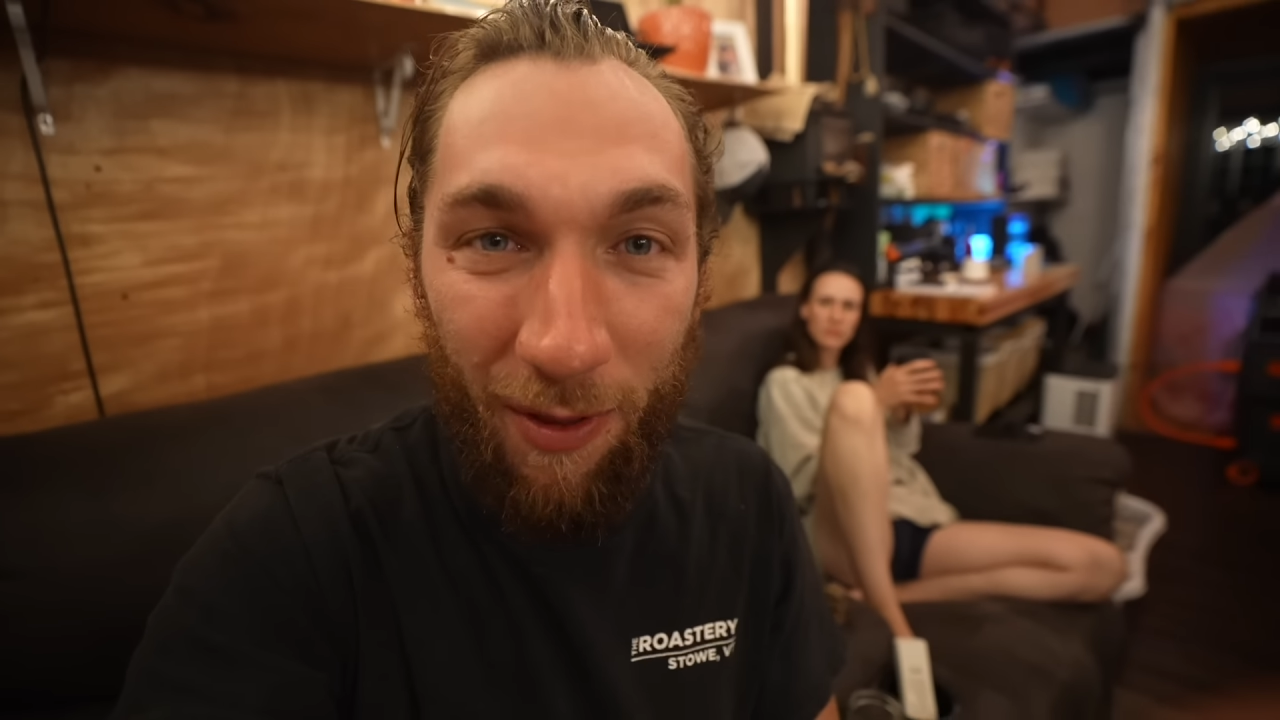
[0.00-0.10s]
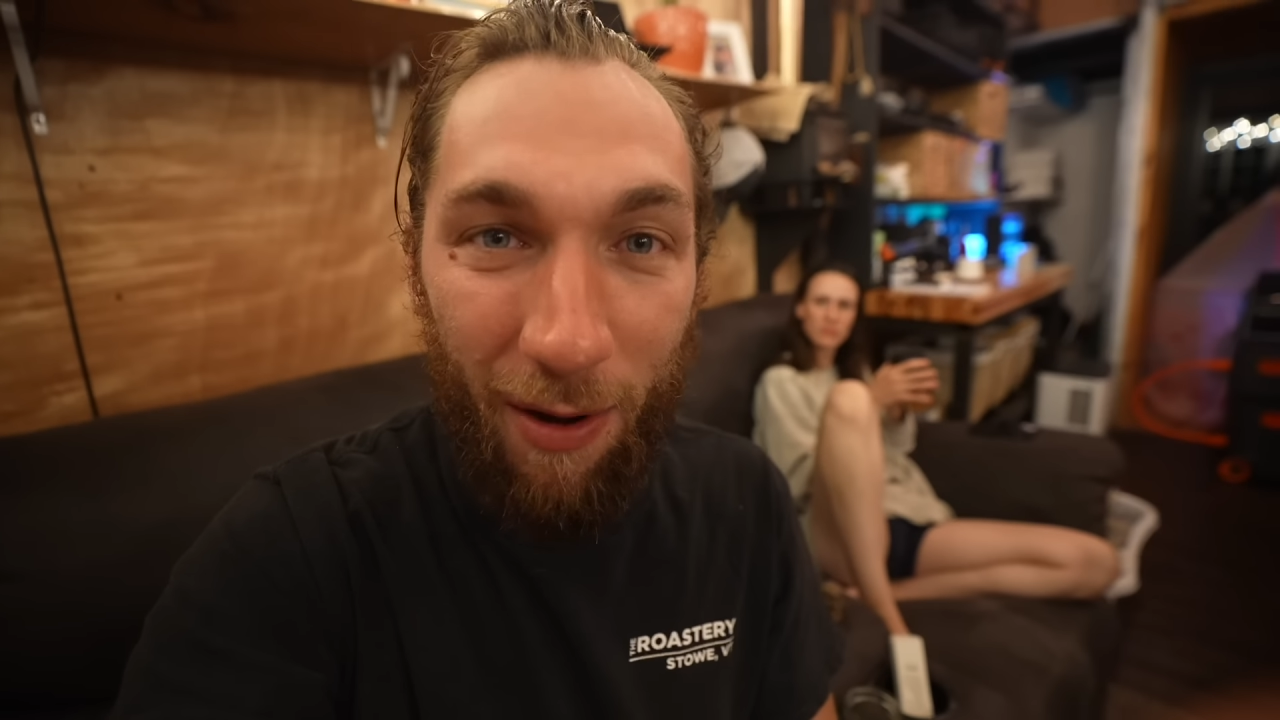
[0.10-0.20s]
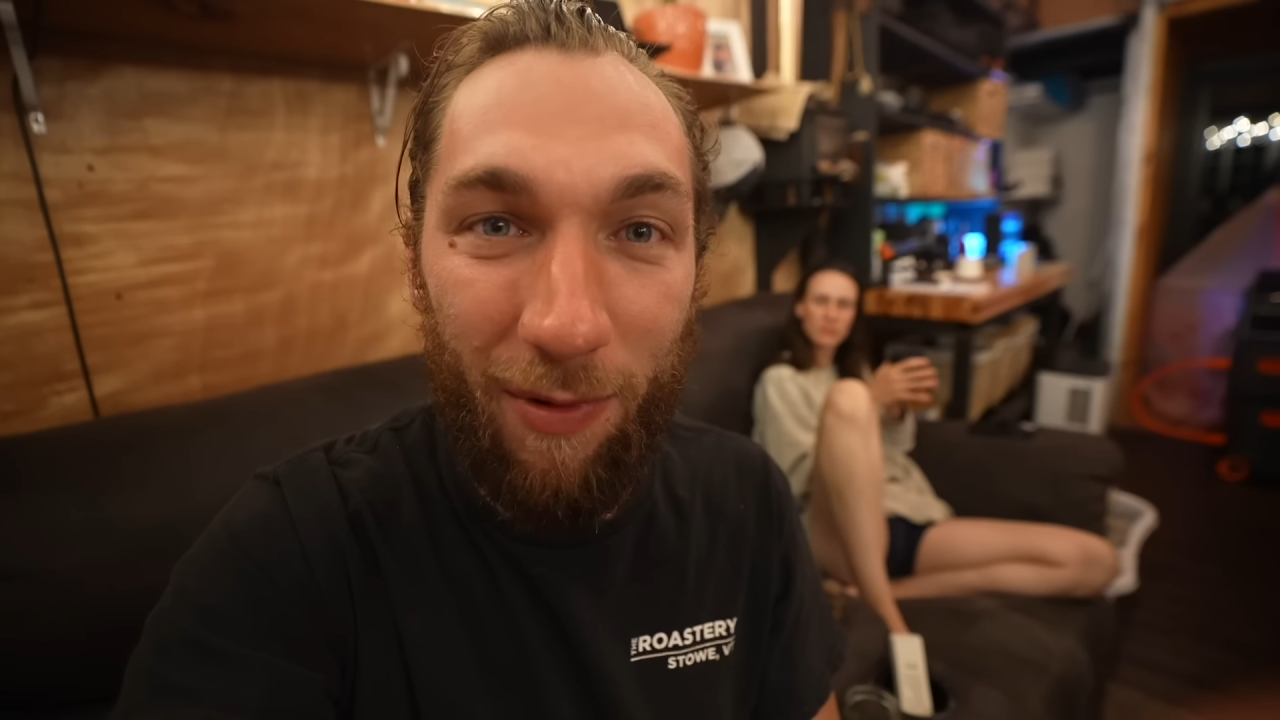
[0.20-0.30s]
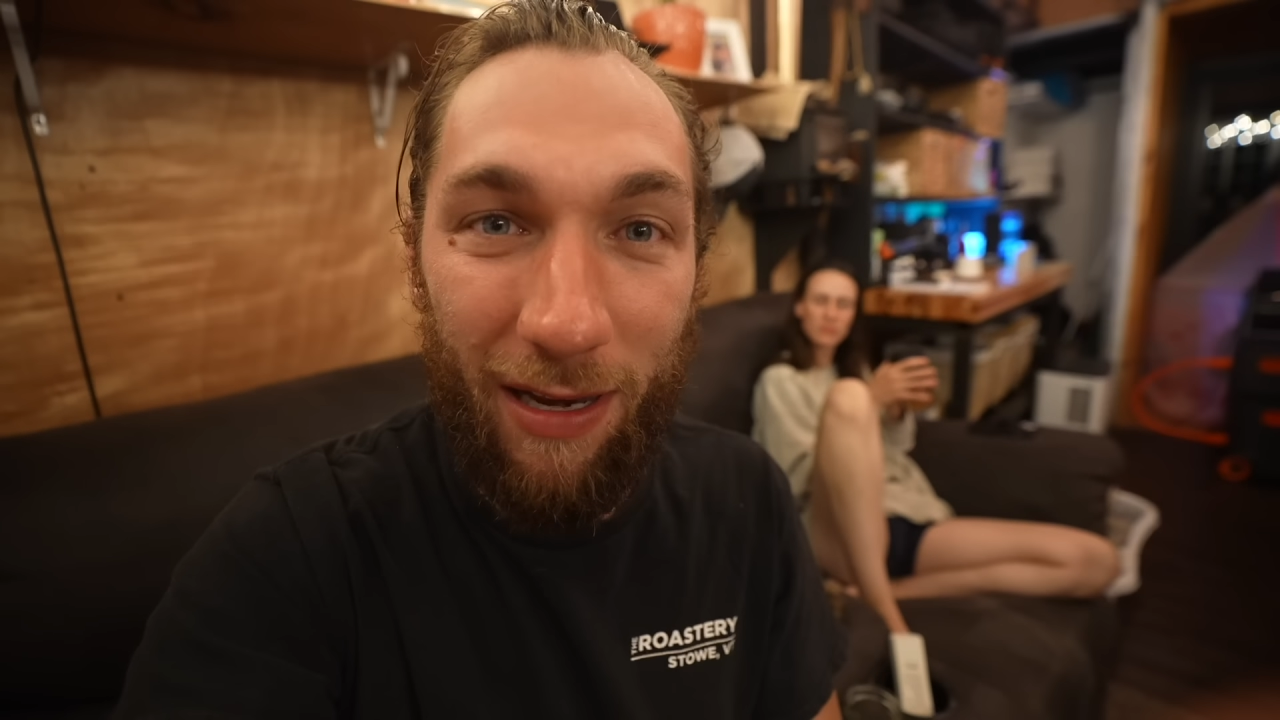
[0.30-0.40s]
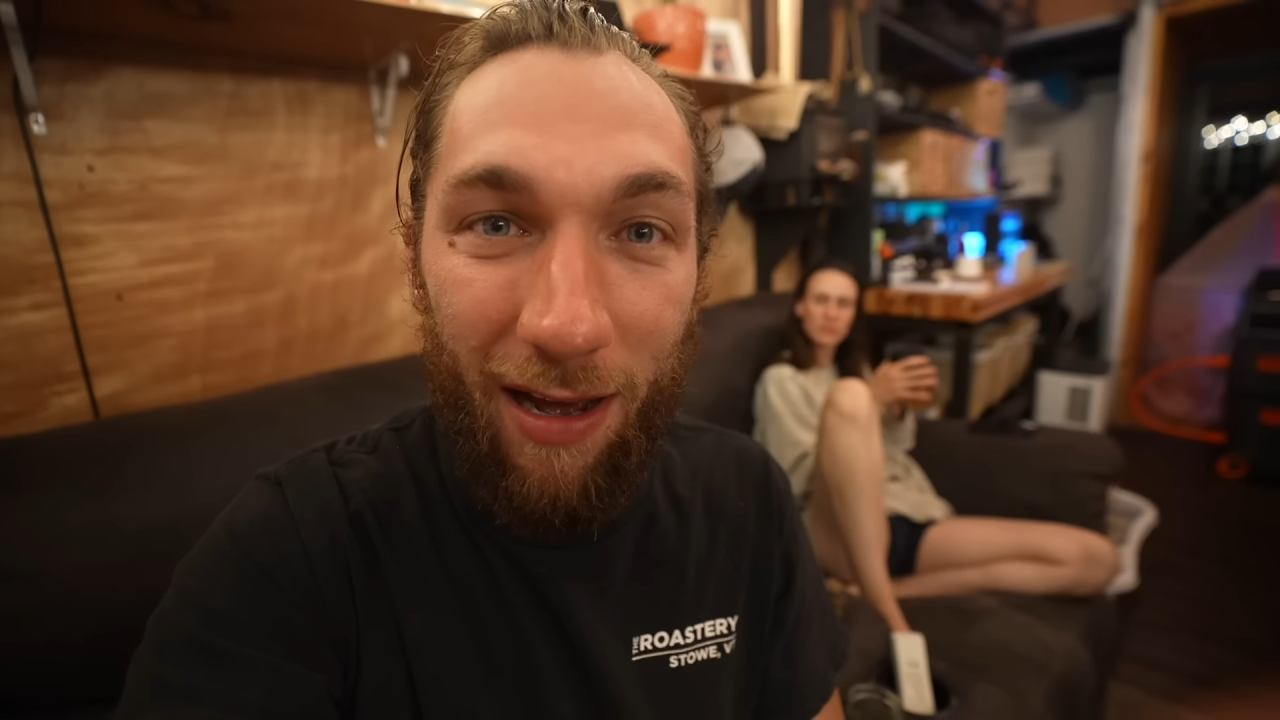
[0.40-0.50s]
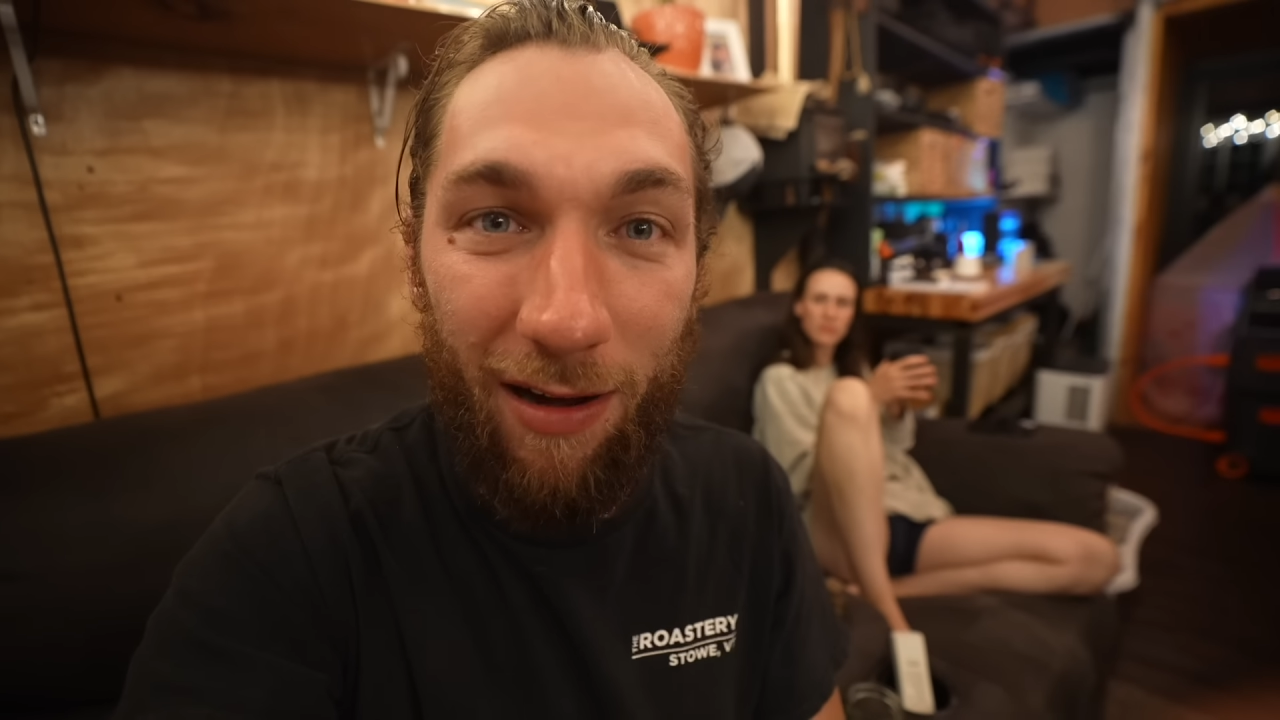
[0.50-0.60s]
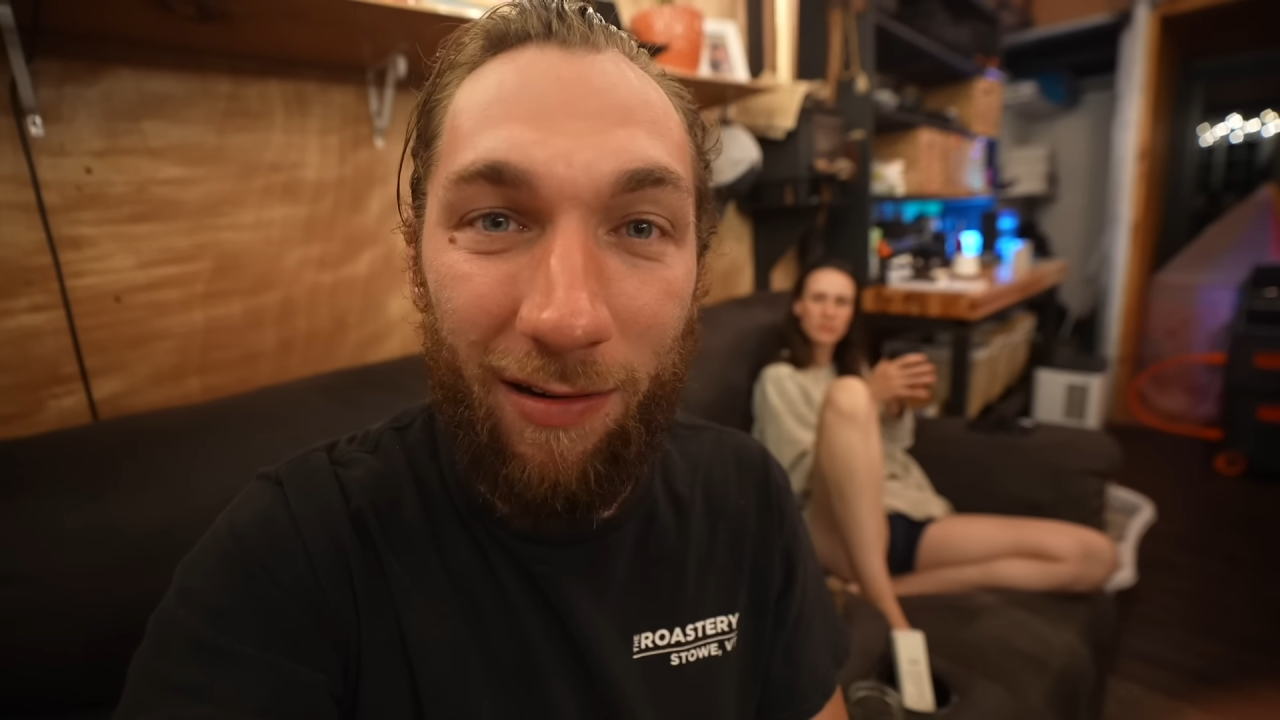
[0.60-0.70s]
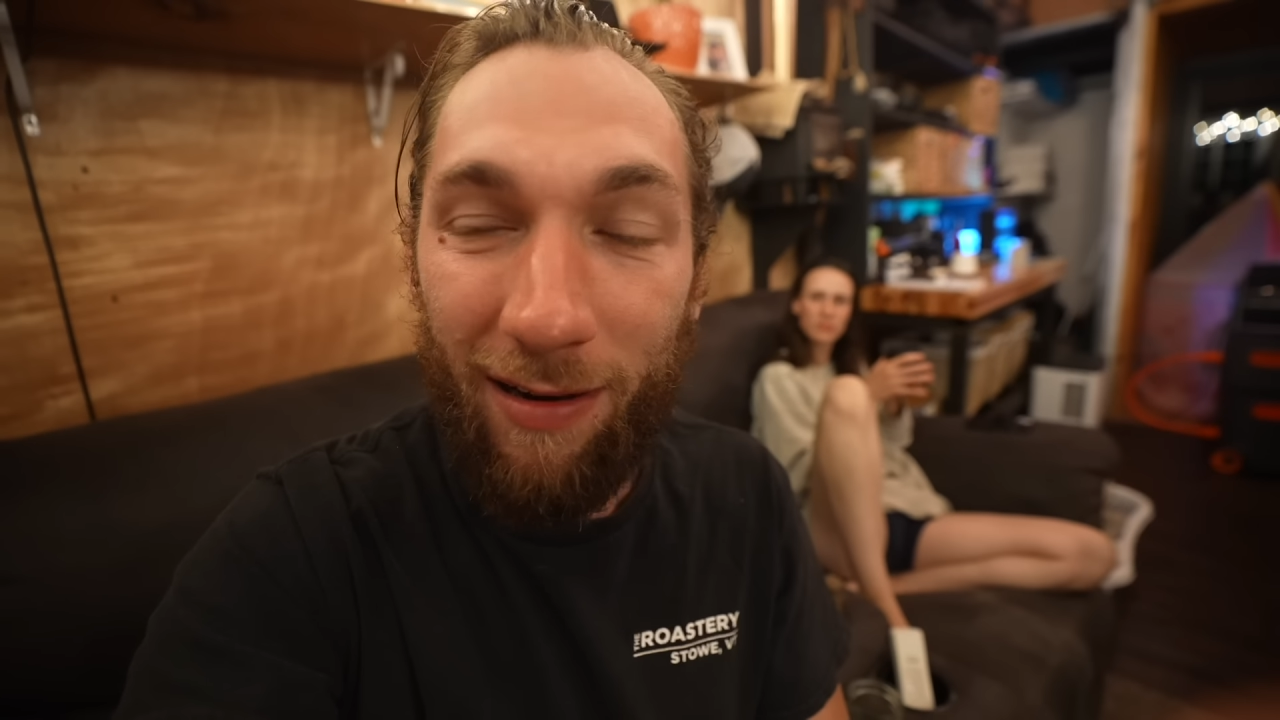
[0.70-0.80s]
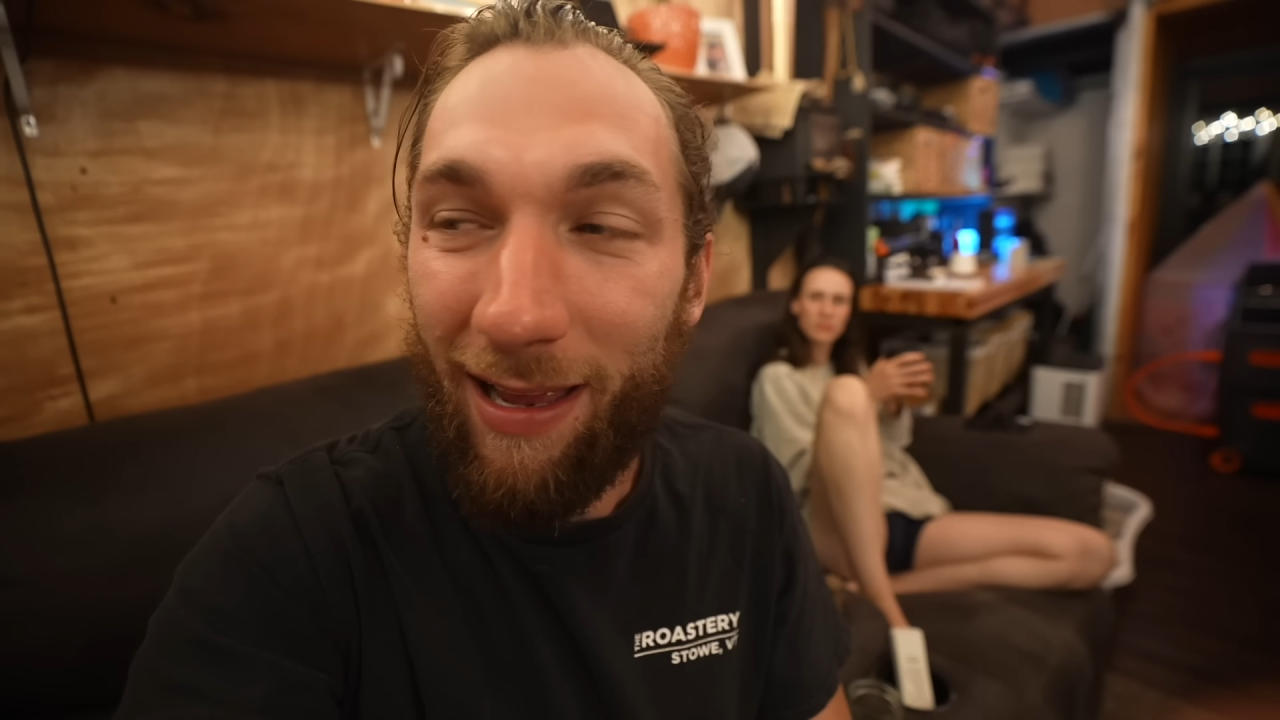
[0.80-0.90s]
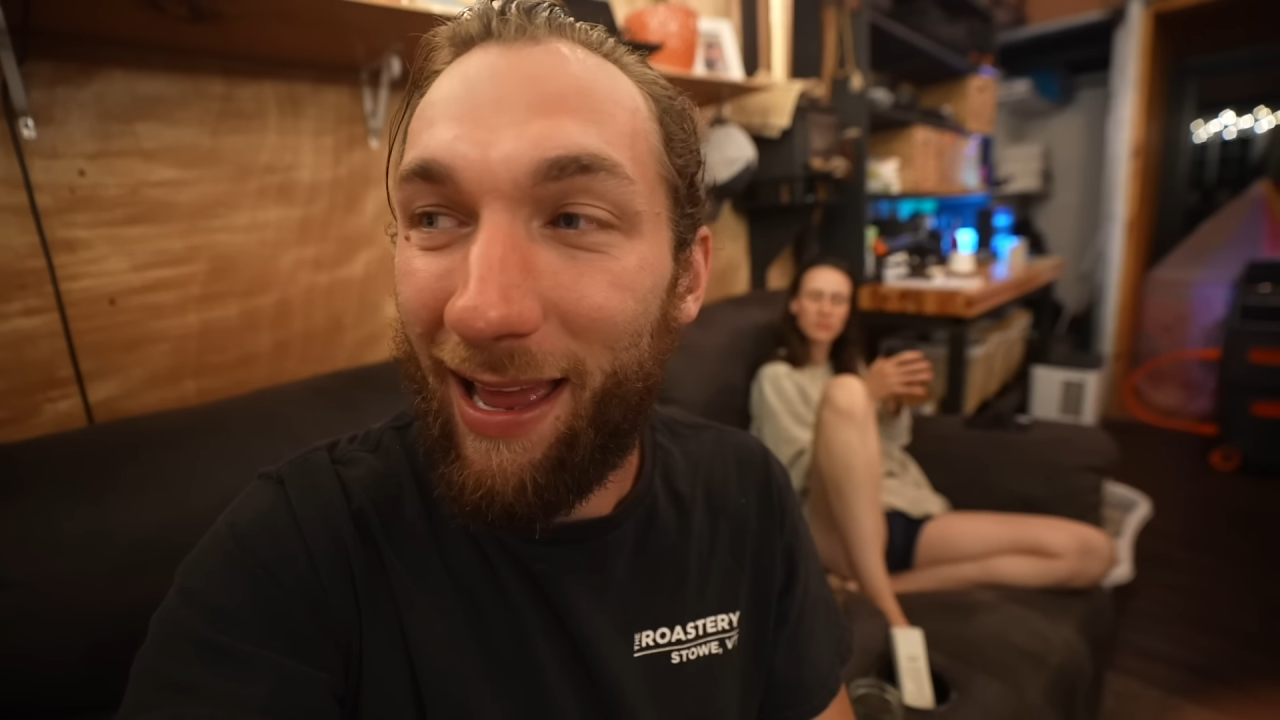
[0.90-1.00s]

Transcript: that we know.